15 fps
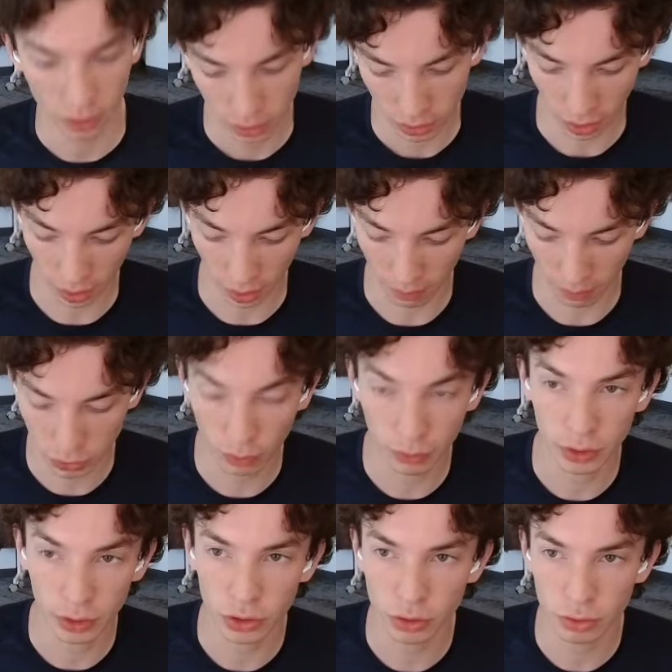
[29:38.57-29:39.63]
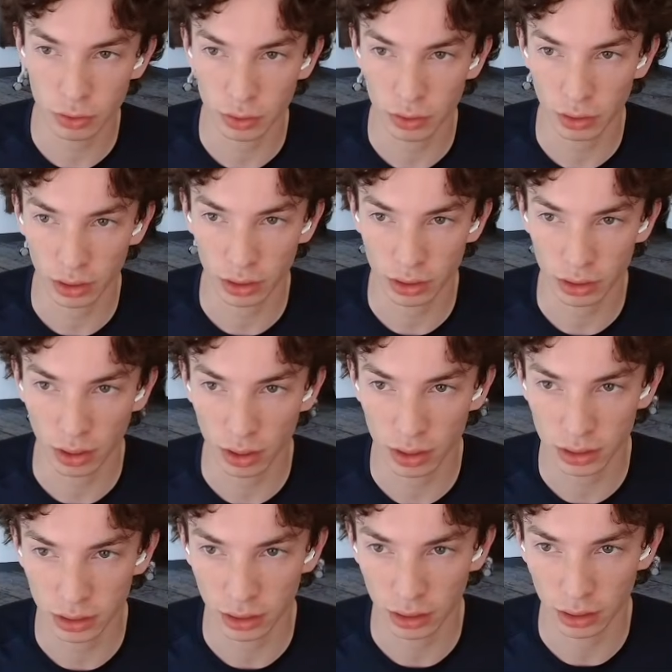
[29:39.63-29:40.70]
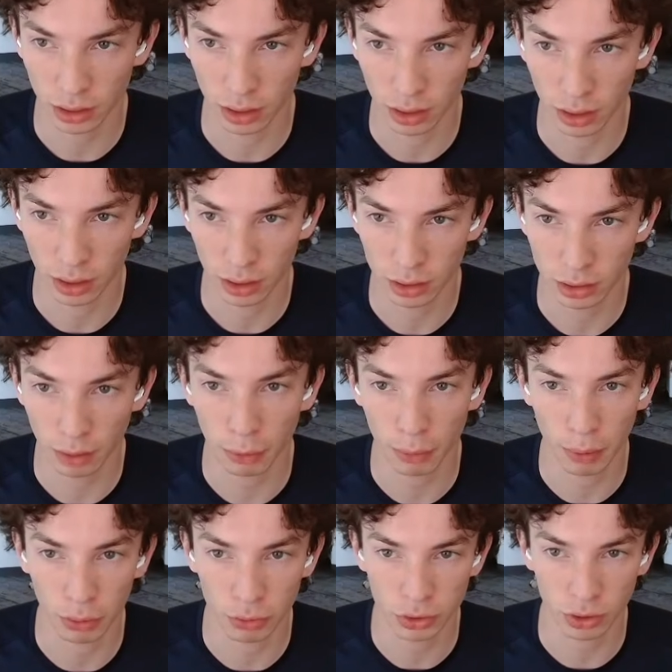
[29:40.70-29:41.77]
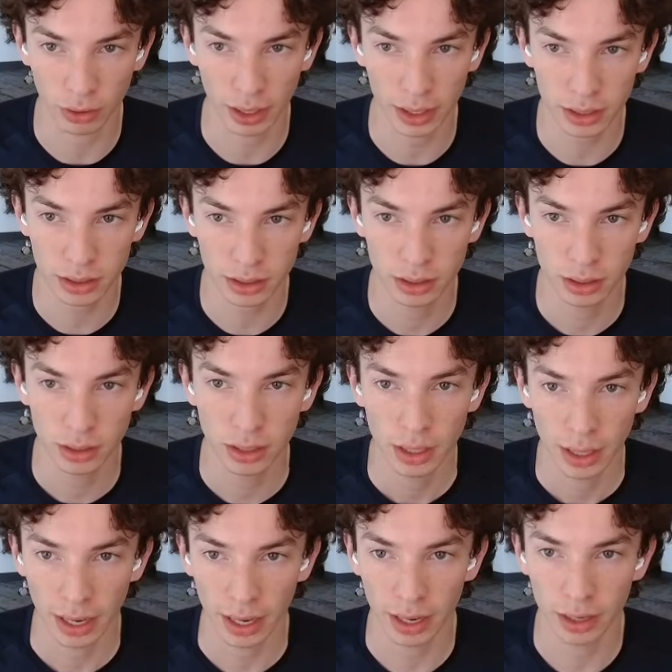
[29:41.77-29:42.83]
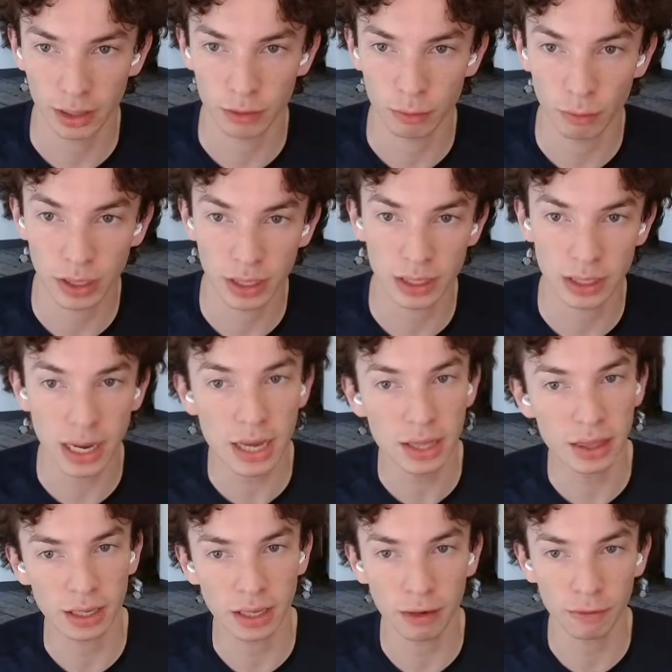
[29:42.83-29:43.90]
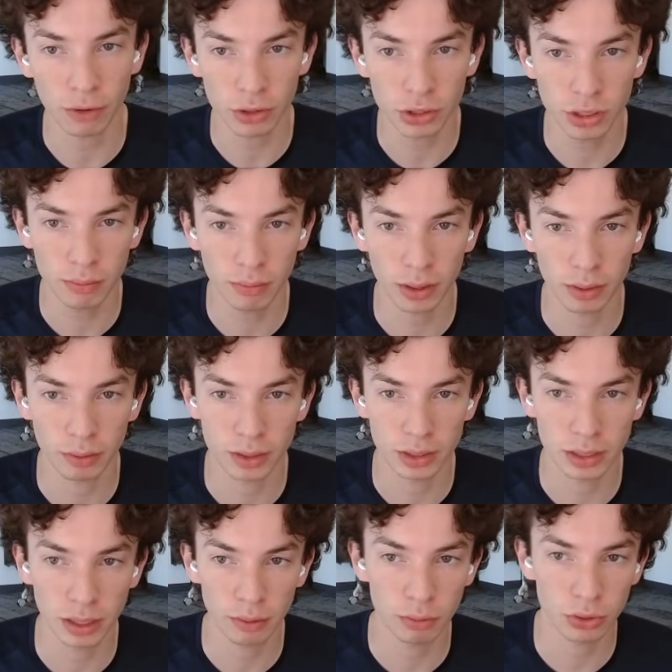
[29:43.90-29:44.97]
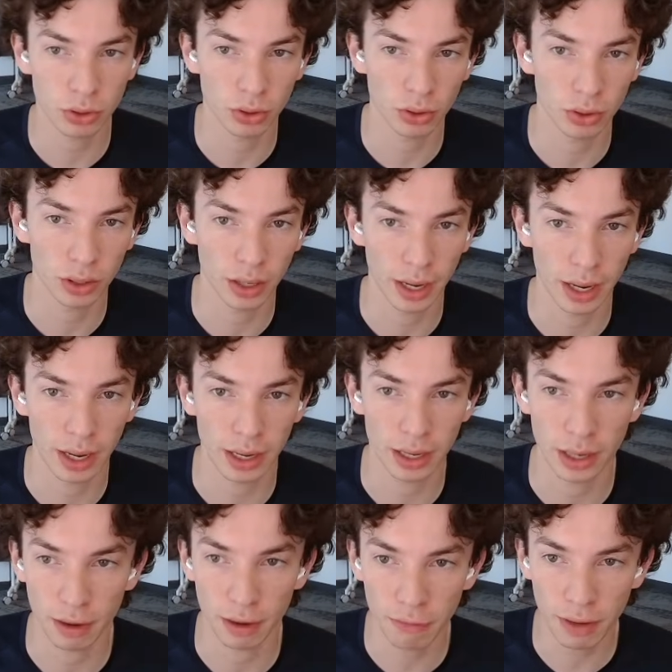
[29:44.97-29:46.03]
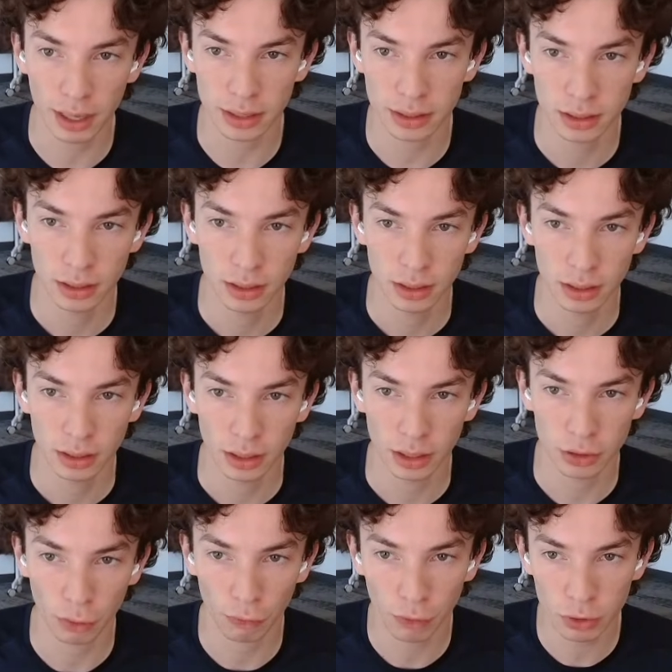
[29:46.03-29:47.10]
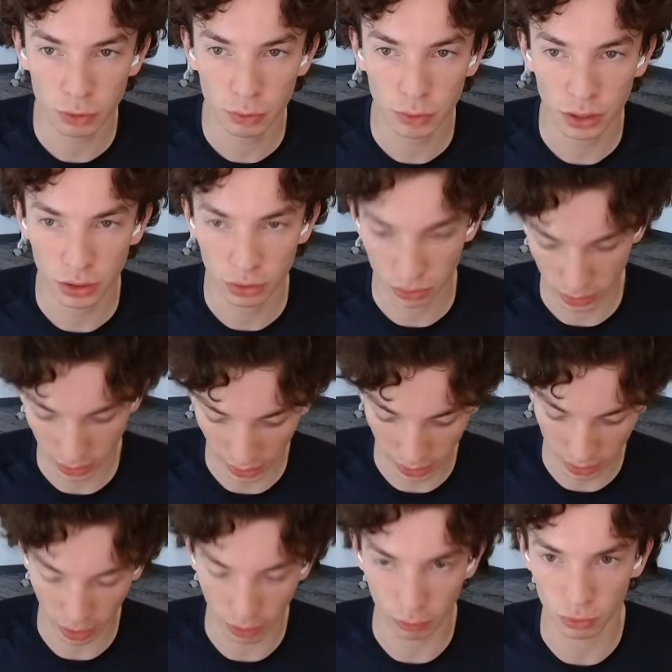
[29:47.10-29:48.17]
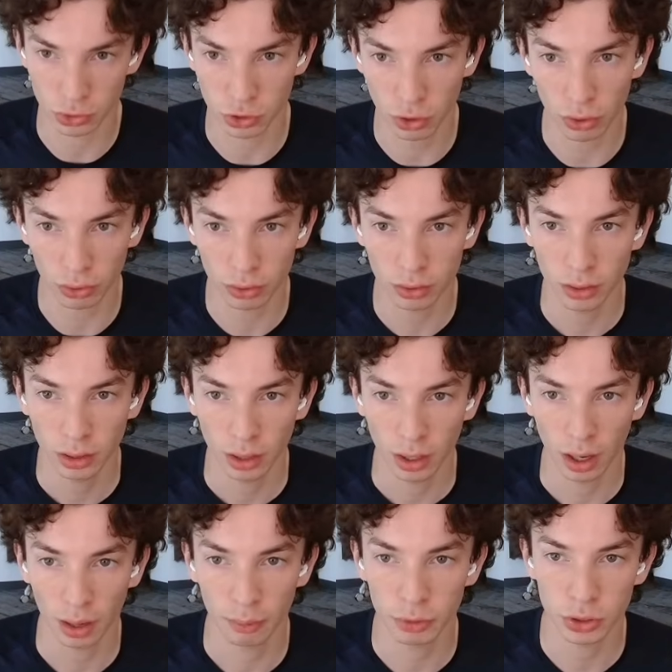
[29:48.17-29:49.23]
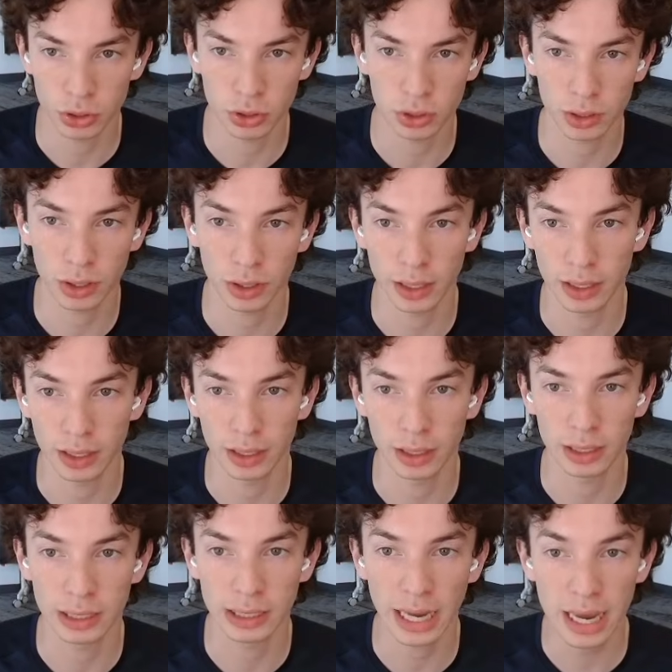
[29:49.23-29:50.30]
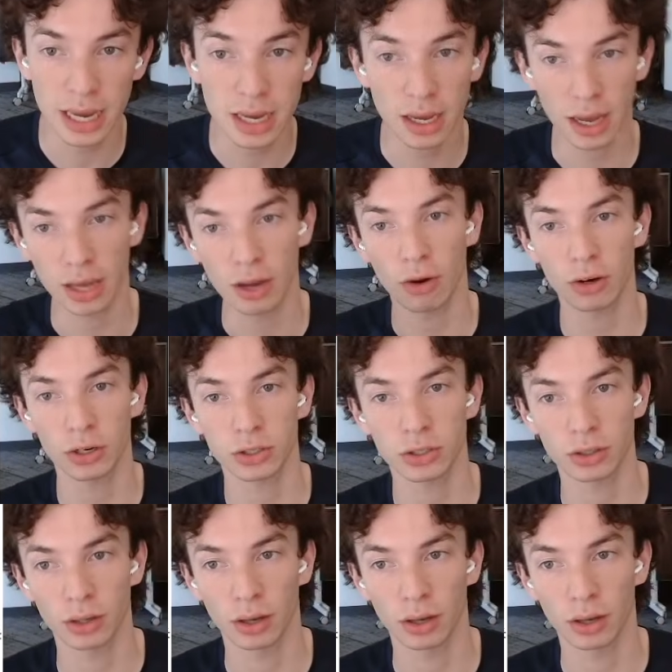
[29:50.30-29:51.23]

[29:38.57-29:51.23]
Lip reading: So what we can do is we can create this const like double post Rx, and we can take the get function, but instead return a effect. And so first we can use get.result, which is going to take a Rx